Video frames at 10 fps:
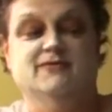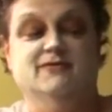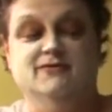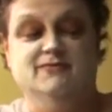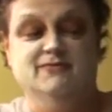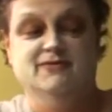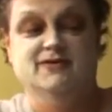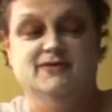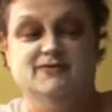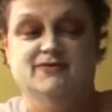No,
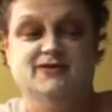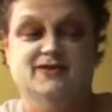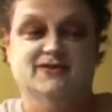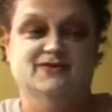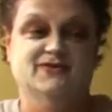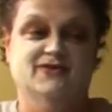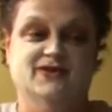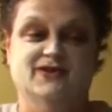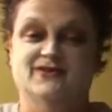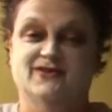that's a
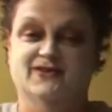good idea.